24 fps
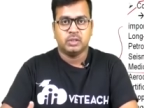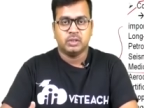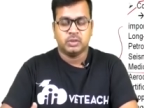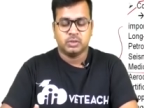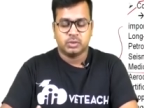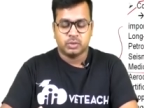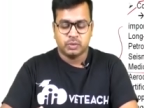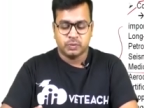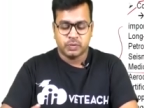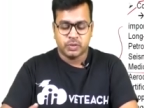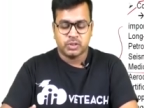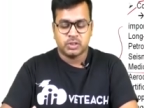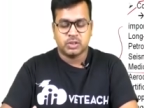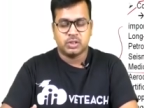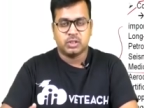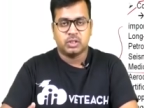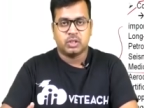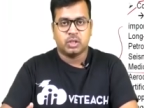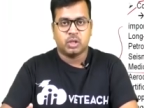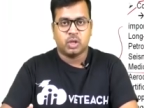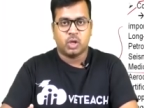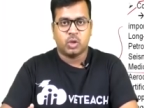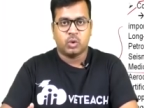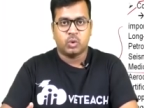so if you see
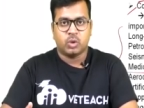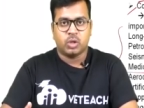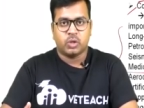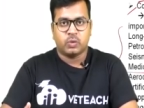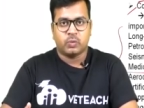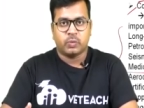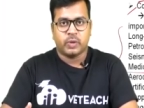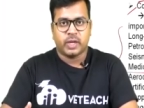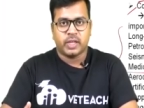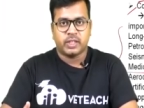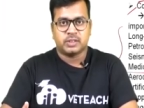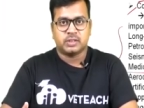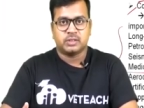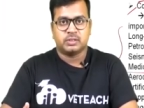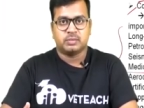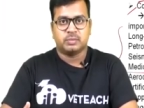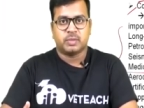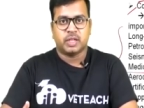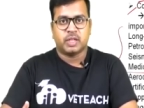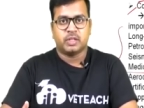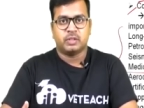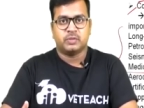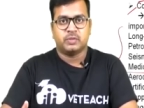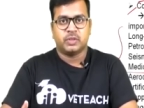the corona vaccine
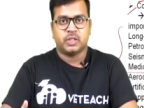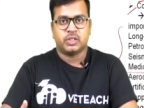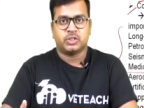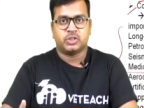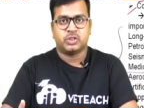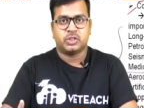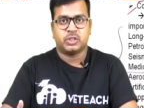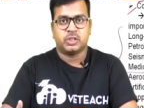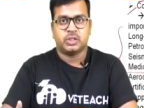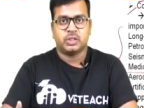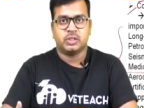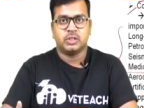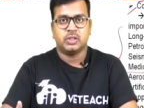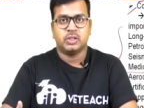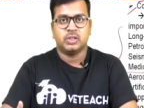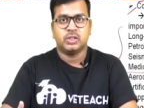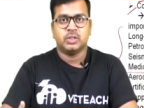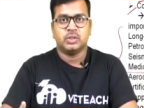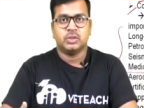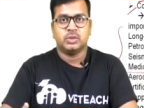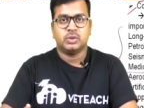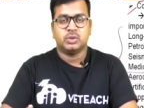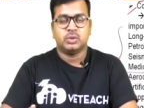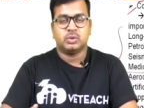manufacturing,
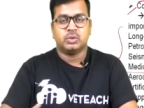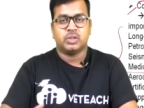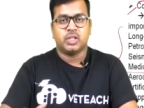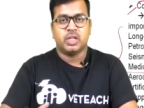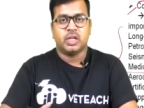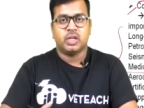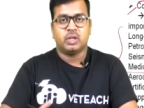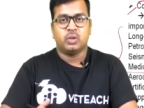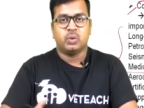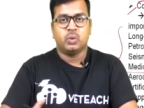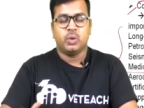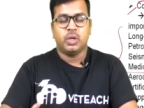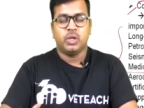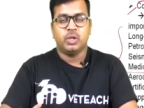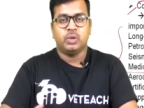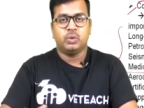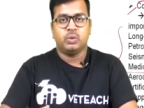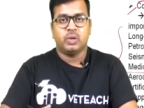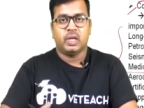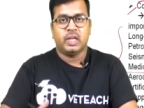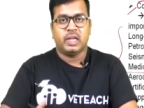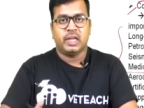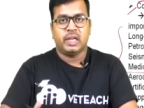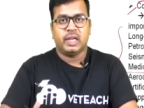so they are going
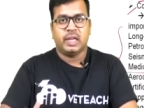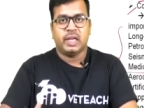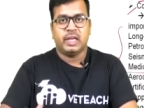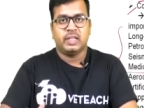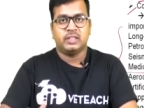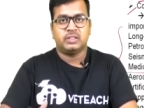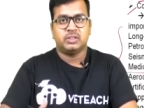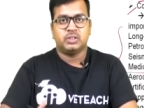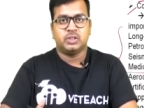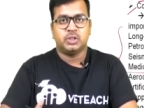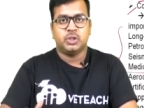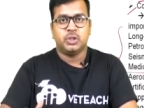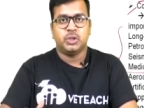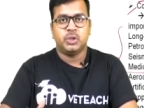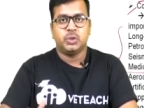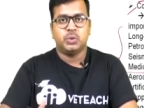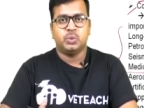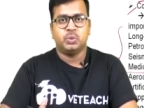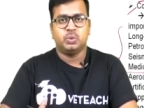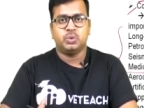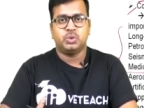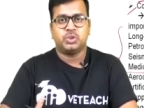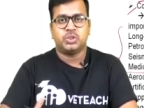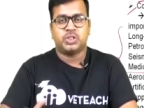to analyze the
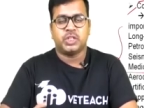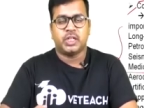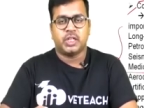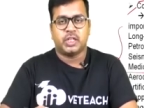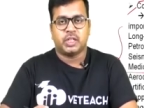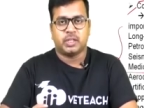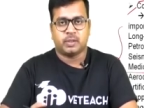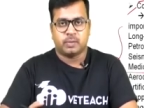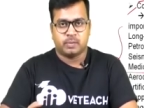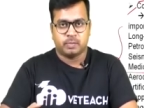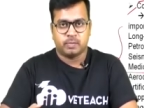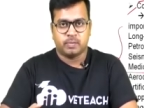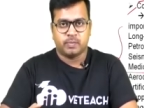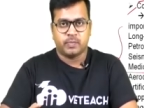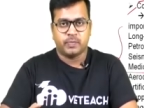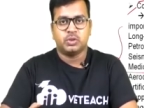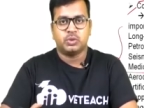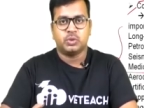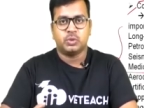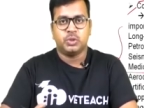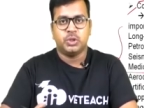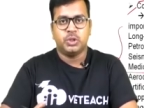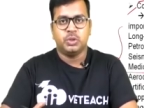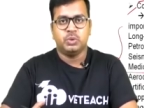huge data.
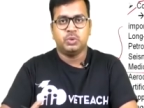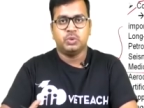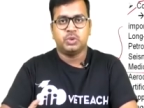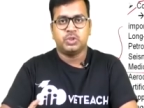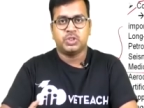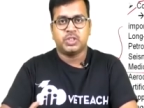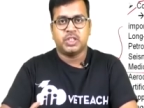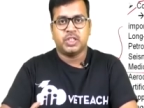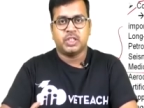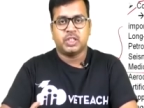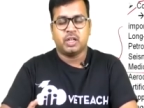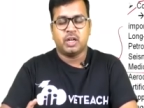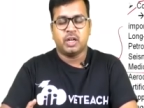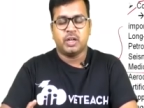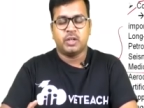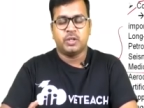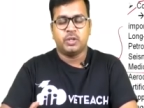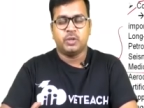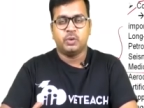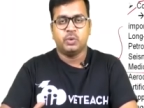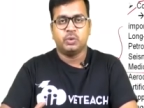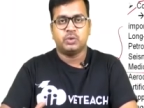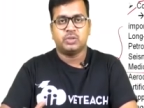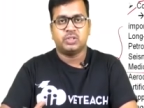So huge data and
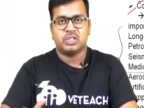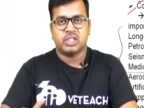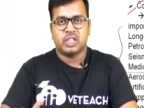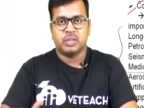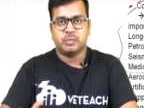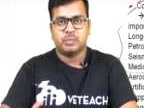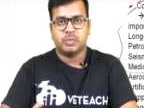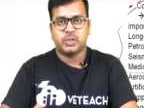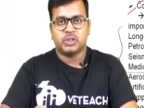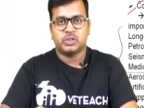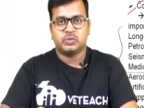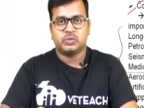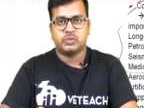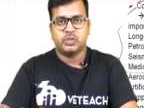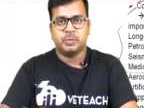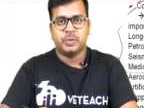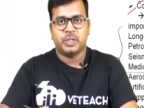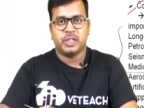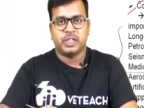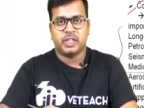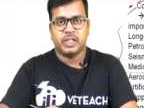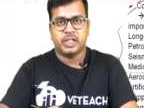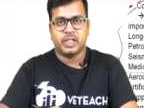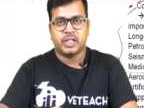huge samples will
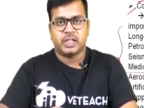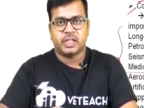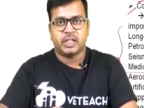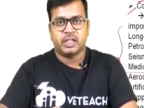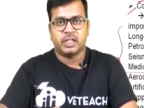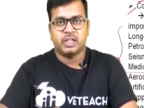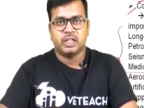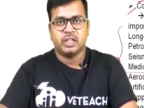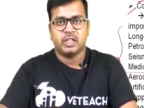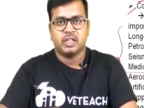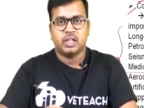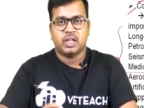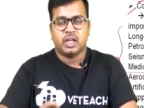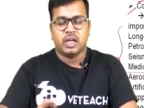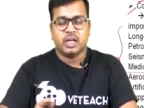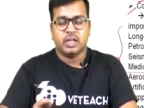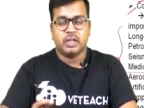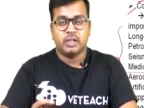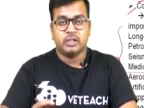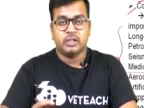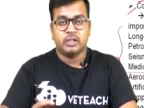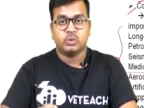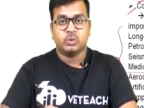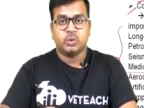be taken, and
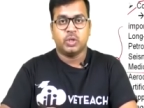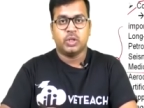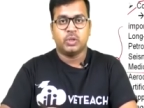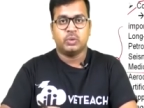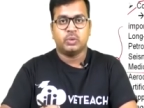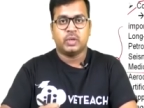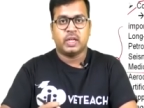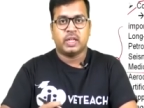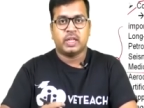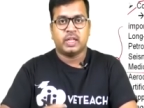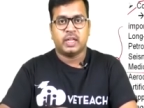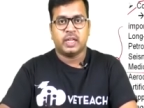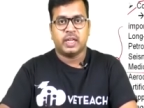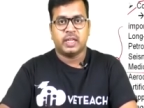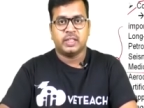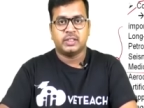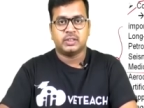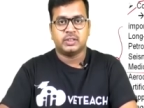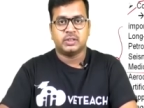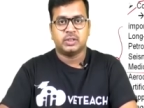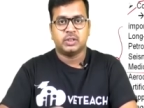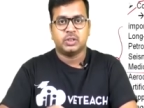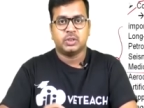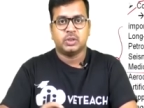it is going to
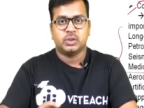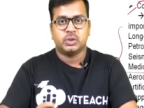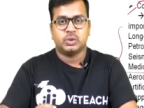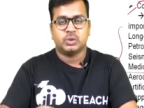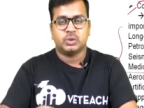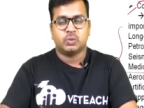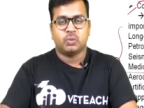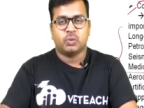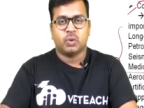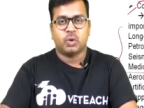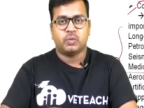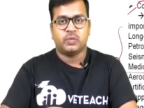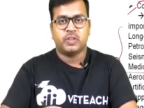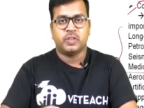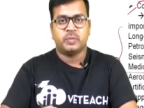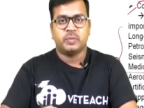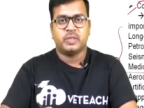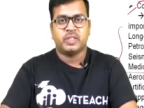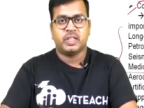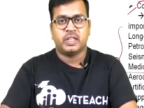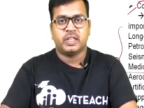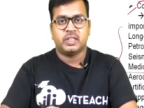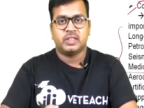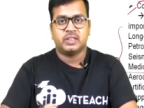analyze, so what will
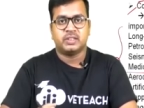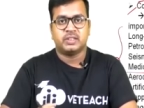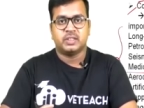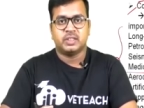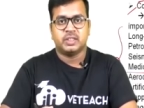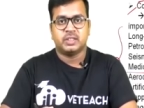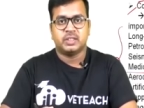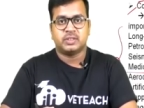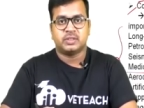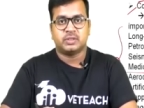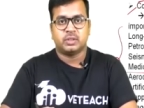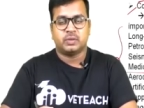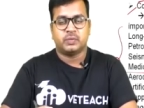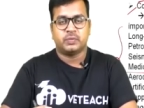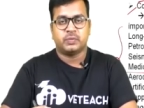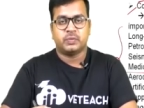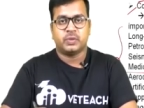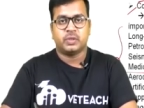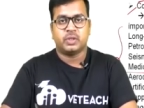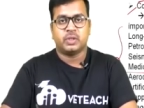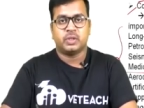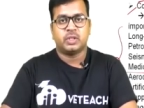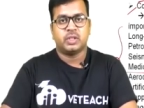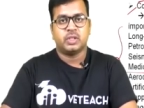be the results of
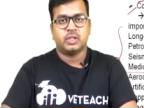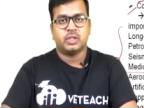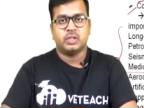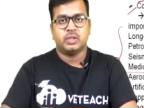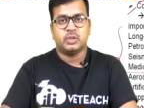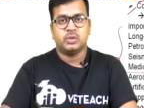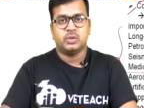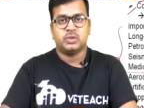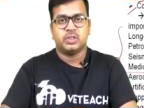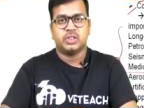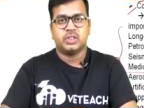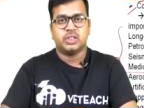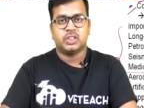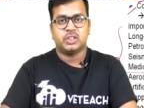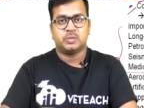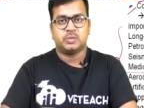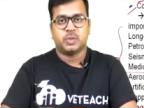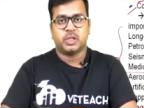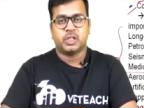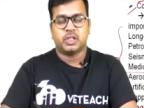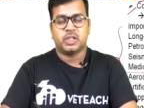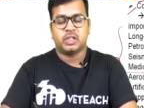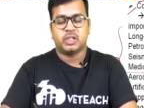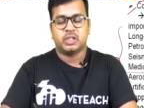using this
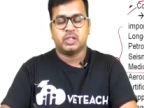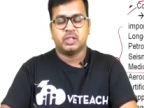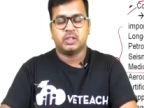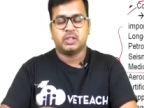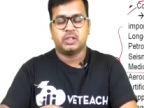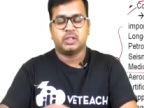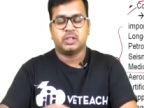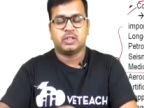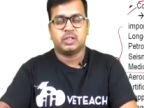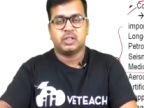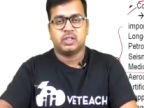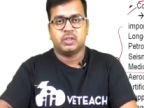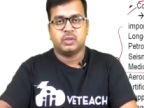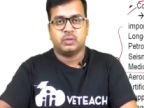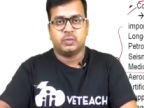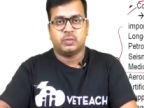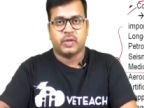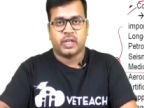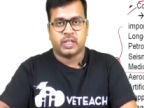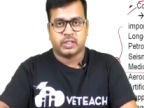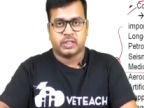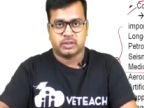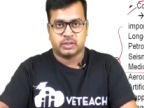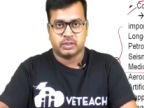particular
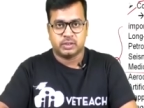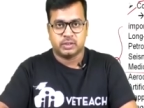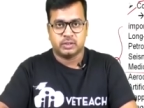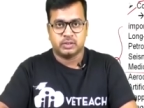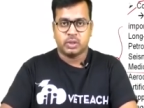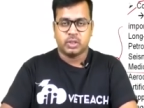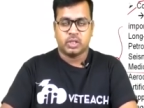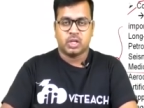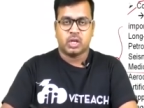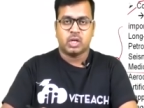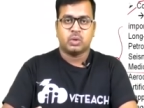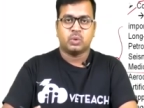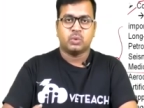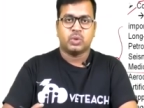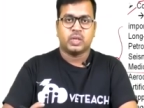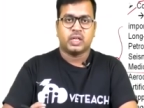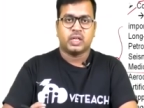vaccine. In order to